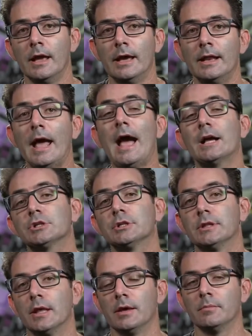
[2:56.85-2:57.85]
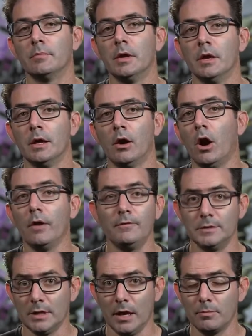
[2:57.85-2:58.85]
and action them
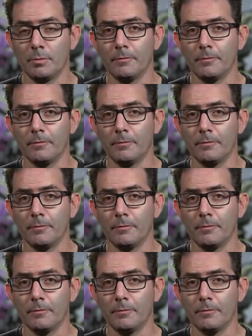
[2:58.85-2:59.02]
oftentimes